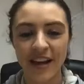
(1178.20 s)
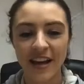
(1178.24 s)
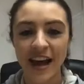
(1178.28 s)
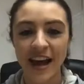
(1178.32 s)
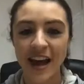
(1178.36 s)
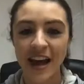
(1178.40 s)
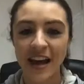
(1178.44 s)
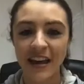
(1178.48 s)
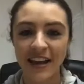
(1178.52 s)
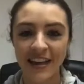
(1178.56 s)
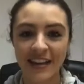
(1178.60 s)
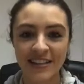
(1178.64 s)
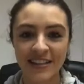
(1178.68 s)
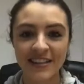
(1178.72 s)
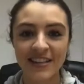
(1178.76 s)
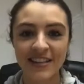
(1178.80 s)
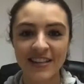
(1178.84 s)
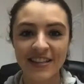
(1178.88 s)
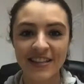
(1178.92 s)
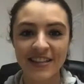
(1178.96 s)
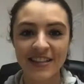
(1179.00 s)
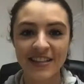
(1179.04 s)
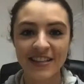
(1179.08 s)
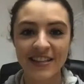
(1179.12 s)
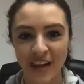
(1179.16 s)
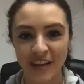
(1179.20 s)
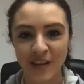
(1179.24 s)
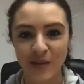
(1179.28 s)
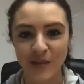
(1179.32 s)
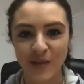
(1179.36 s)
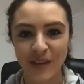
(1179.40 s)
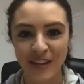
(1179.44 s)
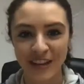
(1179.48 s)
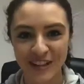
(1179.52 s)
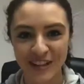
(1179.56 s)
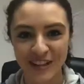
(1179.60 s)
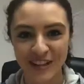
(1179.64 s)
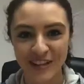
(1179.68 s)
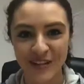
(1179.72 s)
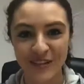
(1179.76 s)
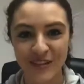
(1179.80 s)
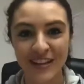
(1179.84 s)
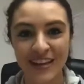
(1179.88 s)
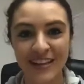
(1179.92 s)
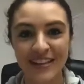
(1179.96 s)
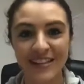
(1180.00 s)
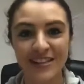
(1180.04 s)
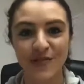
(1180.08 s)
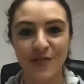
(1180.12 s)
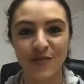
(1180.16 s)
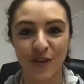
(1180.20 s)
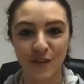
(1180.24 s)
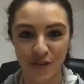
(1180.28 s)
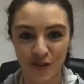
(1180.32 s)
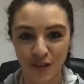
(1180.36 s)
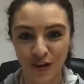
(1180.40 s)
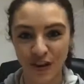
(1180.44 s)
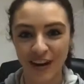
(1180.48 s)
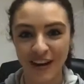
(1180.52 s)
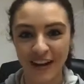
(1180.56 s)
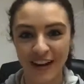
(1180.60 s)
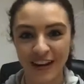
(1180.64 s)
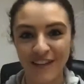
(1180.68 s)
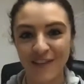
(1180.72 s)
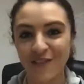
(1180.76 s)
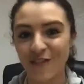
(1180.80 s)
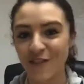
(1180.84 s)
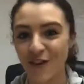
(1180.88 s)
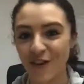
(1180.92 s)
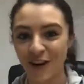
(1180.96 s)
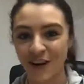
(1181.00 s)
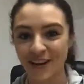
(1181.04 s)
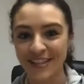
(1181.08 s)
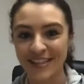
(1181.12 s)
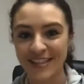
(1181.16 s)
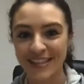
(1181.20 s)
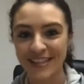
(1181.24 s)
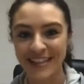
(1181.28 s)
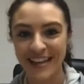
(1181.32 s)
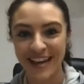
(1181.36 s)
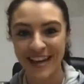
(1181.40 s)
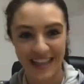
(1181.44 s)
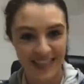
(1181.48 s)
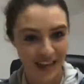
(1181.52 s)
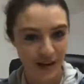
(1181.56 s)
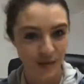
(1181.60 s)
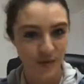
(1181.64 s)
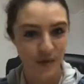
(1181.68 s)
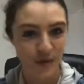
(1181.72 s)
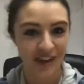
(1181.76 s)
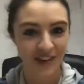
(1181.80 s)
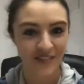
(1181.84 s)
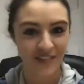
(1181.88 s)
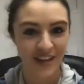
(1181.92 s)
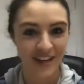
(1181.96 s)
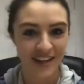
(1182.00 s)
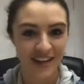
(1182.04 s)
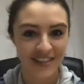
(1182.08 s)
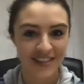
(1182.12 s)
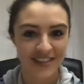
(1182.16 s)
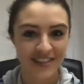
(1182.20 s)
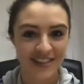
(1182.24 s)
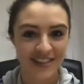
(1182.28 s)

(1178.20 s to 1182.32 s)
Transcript: is there a way that we could do this for free first, and then we invest?